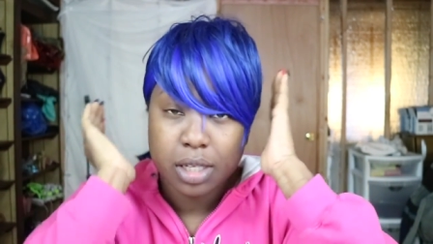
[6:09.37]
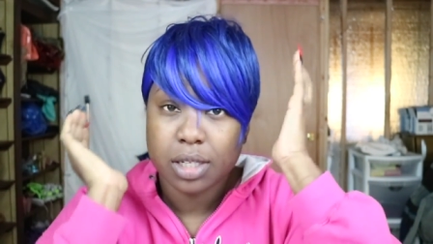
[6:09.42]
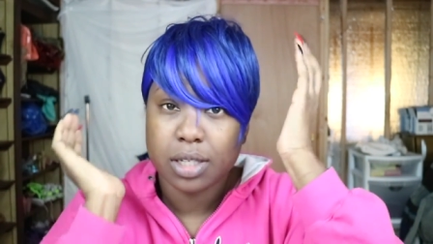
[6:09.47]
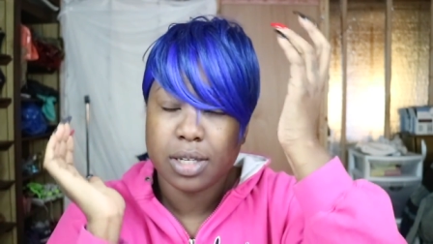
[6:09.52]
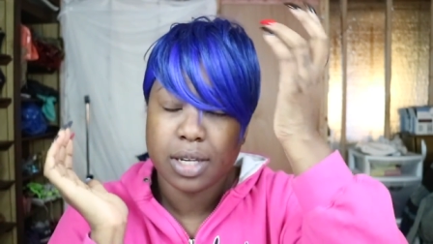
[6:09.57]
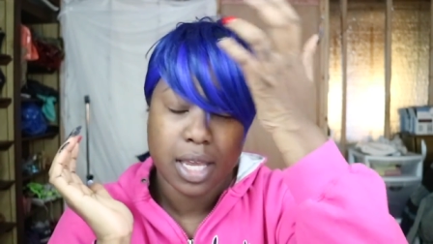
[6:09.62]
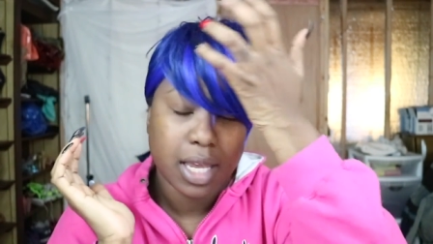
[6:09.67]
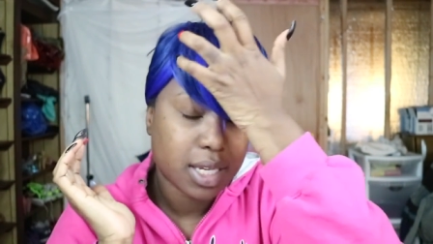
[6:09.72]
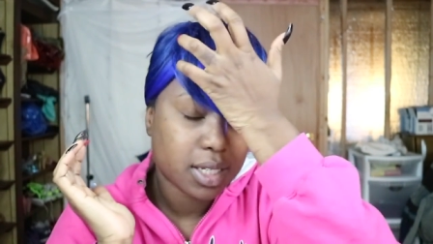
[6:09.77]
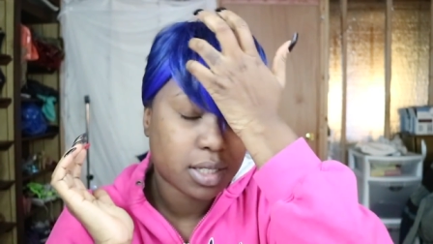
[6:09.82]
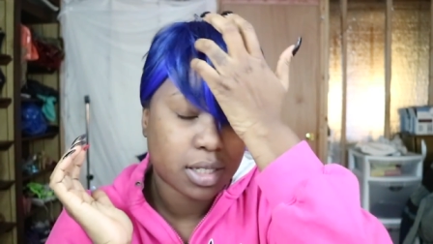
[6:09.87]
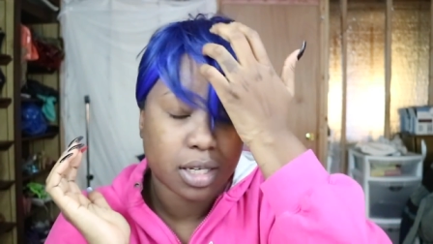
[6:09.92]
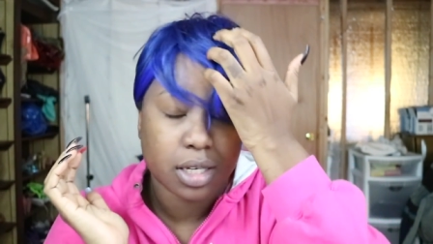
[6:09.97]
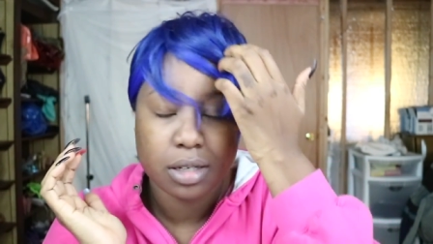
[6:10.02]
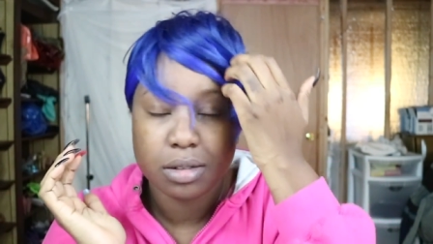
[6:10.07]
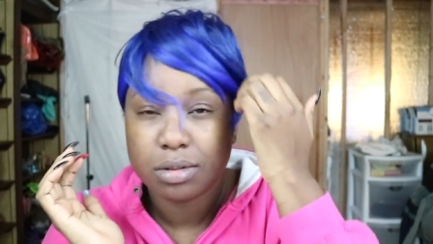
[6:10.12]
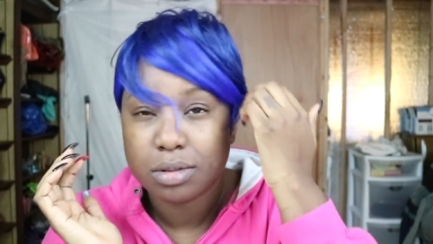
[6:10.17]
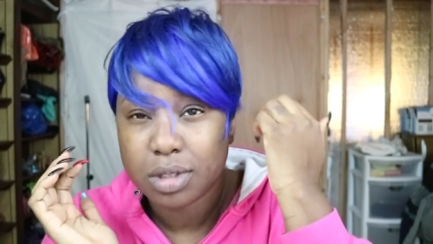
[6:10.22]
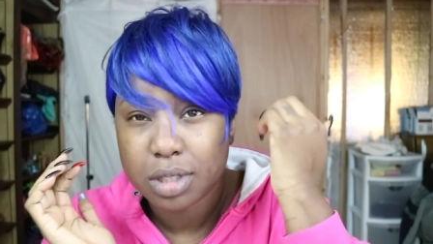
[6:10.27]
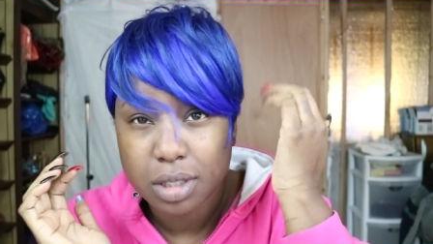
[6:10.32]
That's
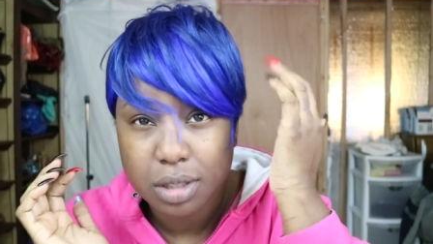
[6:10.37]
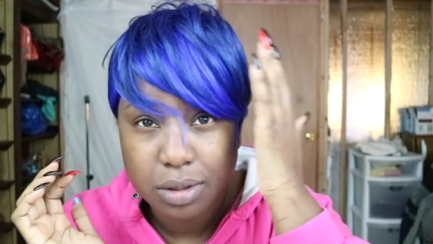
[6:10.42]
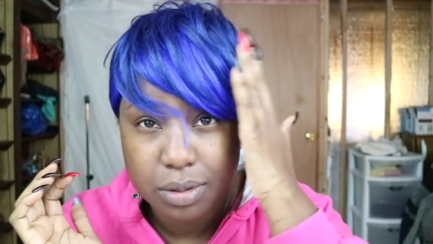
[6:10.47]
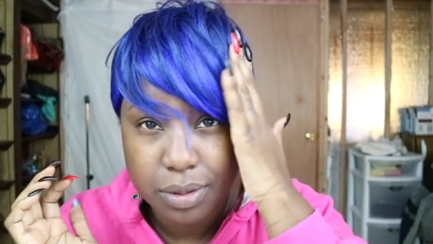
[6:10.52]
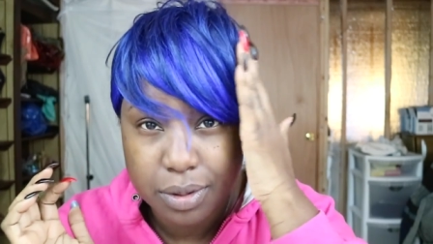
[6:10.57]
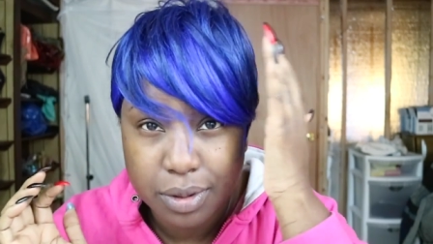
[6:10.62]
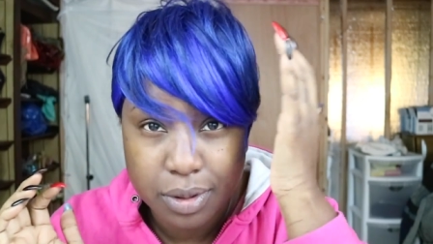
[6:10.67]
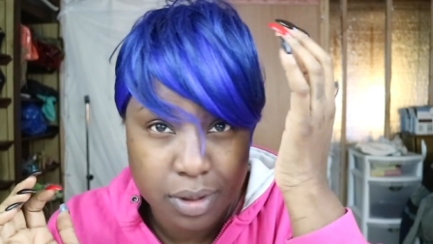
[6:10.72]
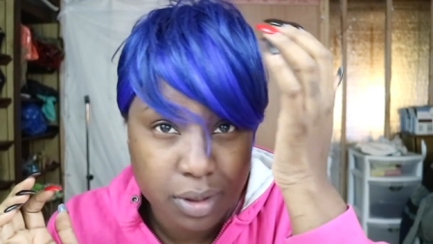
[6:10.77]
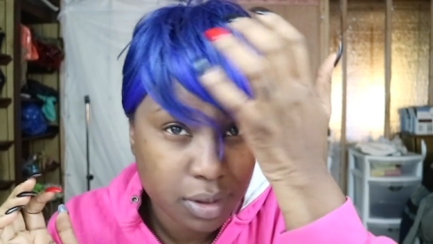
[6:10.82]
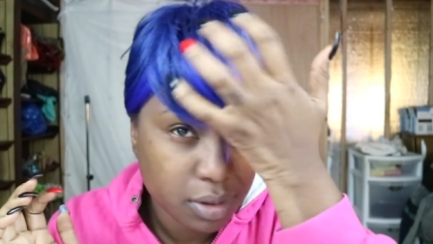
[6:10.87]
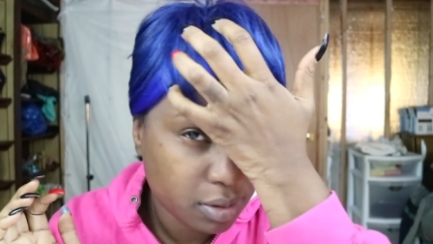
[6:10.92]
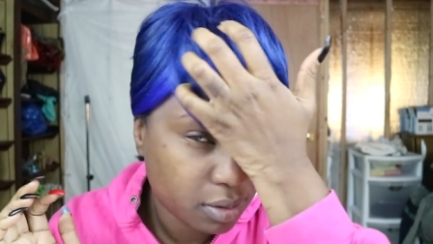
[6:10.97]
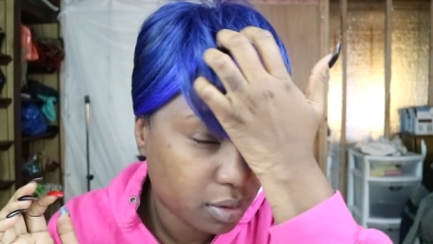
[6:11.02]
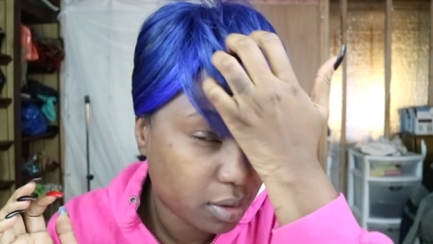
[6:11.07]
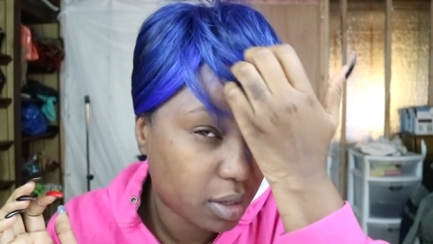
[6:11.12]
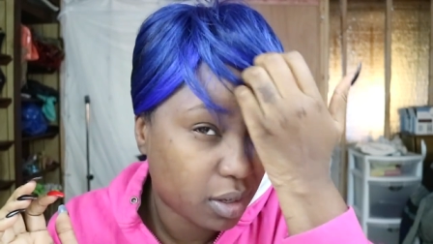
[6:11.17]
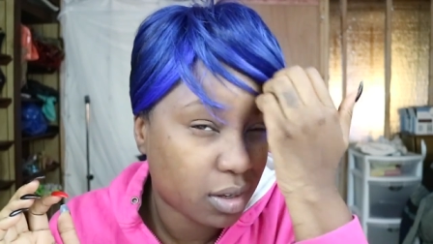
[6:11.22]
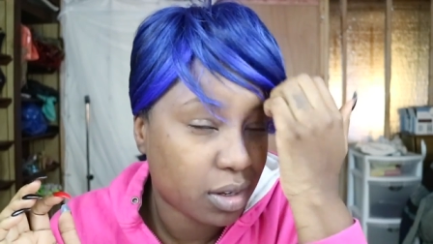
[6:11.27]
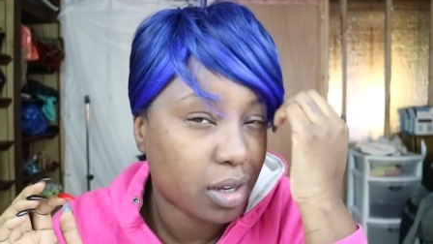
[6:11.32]
cute too,
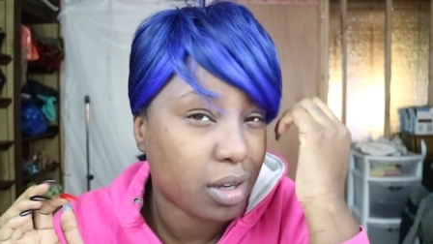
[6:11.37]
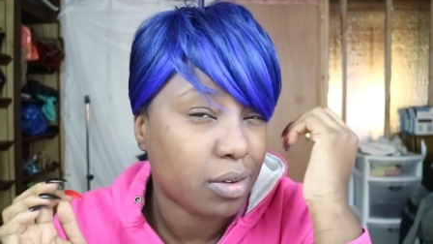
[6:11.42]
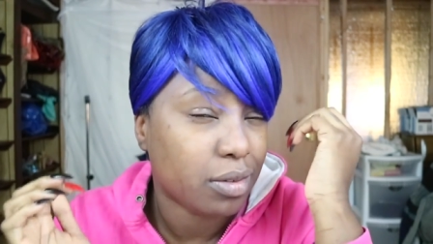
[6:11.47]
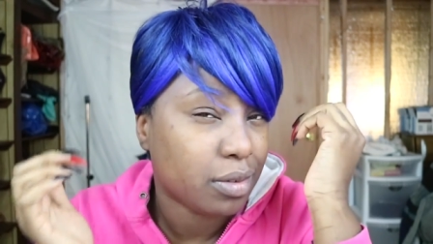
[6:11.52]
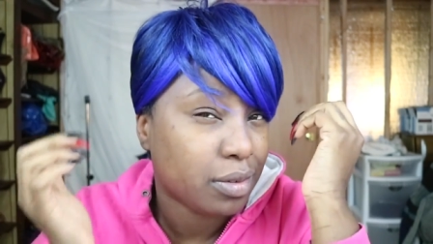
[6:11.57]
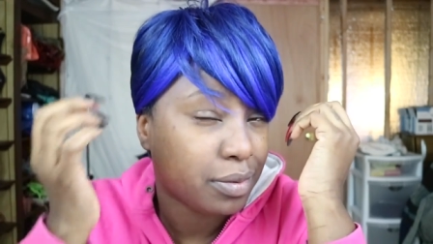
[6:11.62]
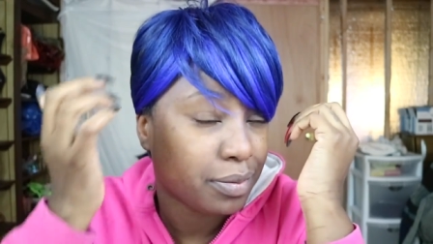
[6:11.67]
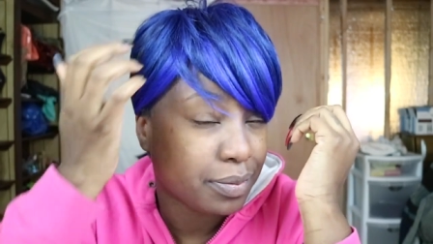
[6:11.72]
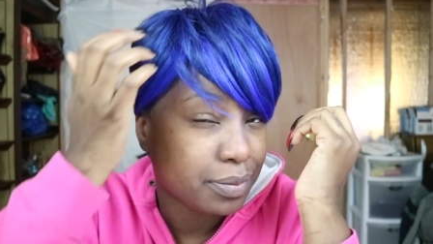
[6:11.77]
you know?